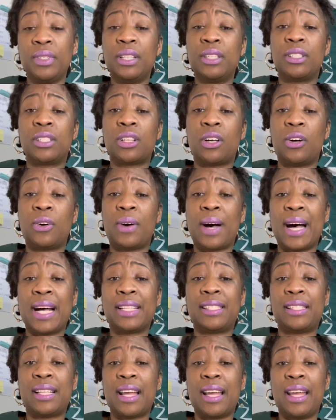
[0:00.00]
So I
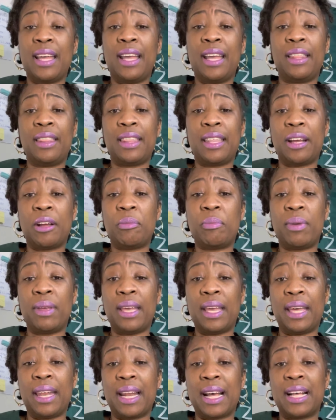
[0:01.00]
stay in
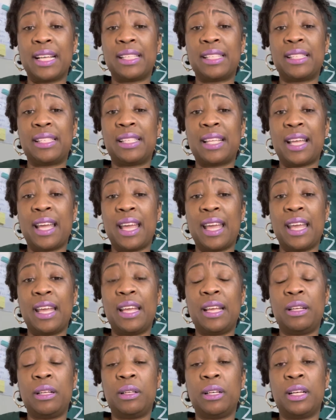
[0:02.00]
therapy and I
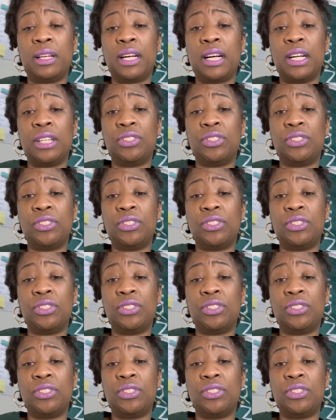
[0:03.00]
stay uh,